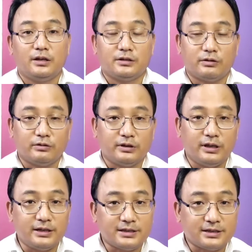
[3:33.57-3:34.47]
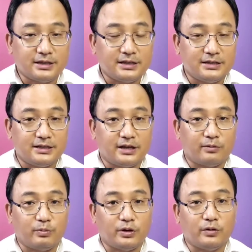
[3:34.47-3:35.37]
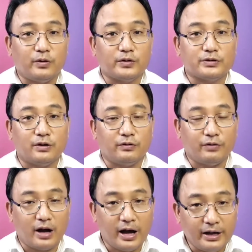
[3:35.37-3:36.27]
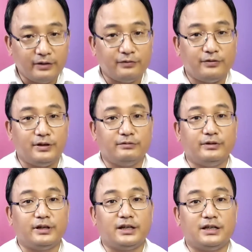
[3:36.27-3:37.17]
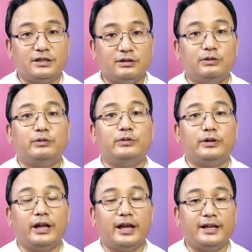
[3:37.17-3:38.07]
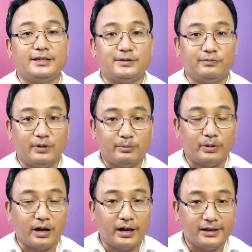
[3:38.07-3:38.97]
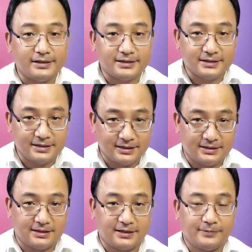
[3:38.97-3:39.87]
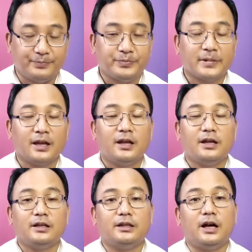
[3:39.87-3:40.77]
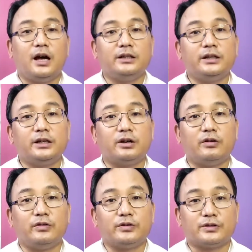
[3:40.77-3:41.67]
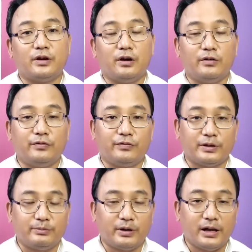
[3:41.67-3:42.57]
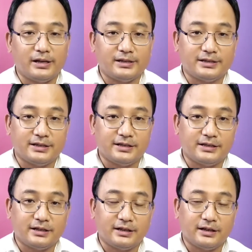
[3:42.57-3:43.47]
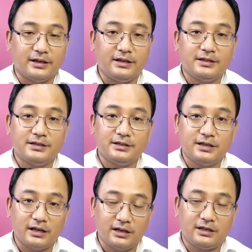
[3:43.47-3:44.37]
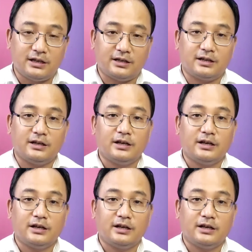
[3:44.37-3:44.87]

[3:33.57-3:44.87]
So this seizure, because of high fever, is known as febrile seizure. The other cause of febrile seizure is genetic.